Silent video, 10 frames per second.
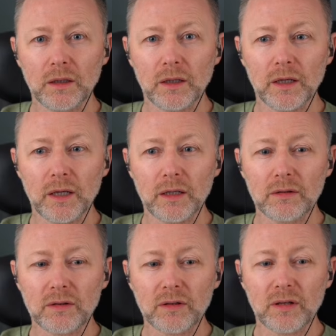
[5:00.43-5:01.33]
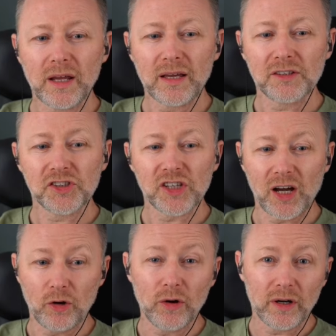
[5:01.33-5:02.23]
Craig
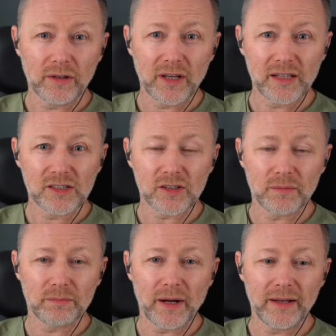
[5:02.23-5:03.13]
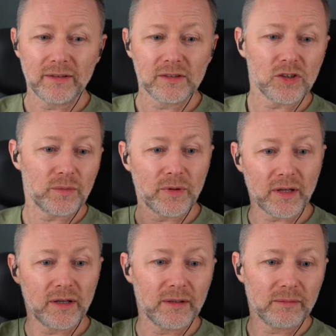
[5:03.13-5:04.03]
shout out on doing something bad. Sorry about
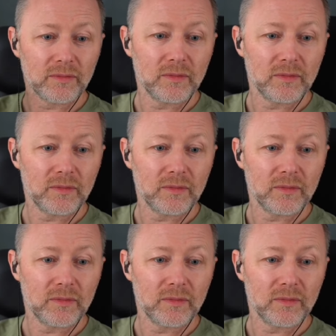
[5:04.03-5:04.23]
that.